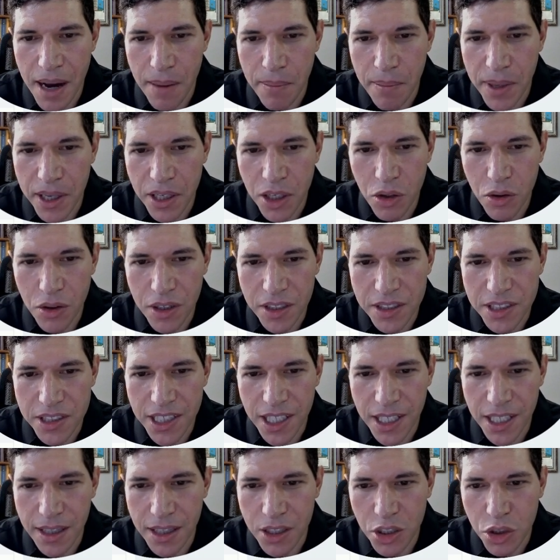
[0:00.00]
but you could
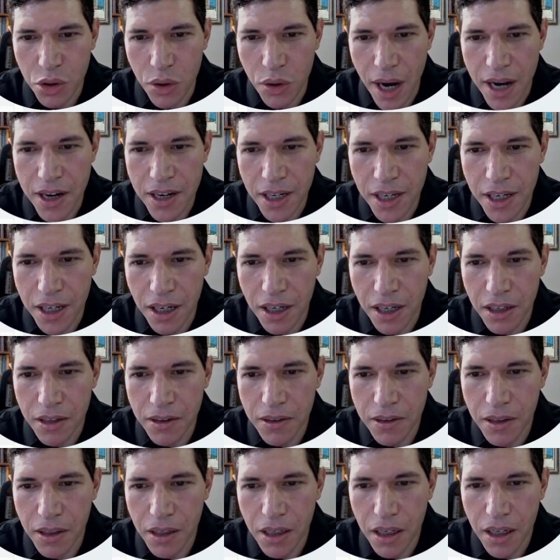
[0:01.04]
see the trend here
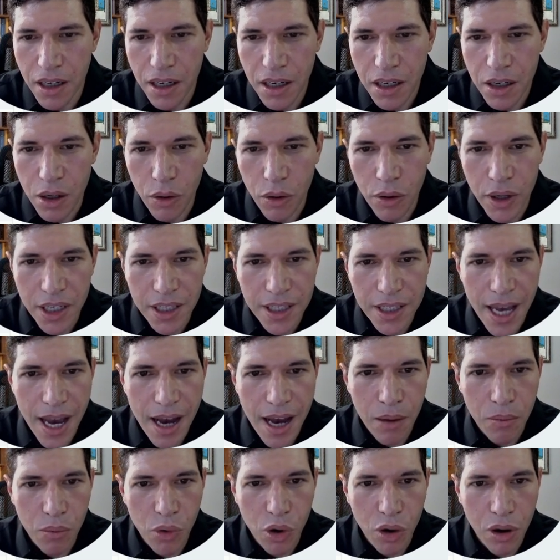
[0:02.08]
going
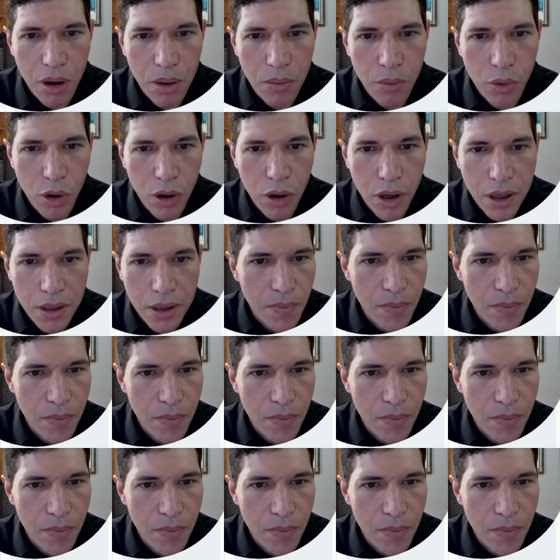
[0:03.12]
down more and more.